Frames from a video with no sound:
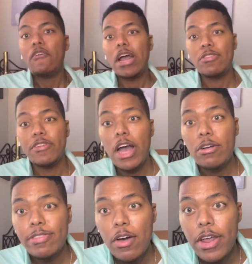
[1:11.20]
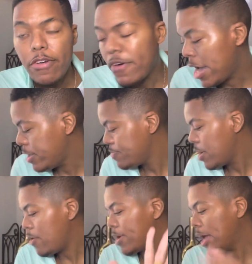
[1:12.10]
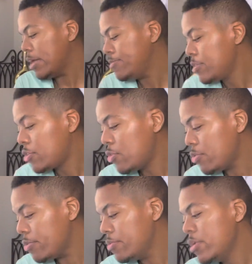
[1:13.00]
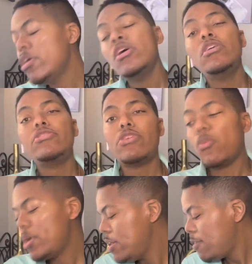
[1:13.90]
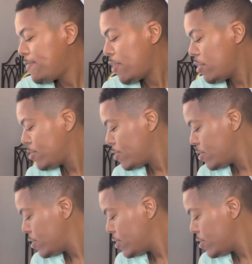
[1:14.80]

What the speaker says: right, so y'all saw that, right? Okay, cool. So when this first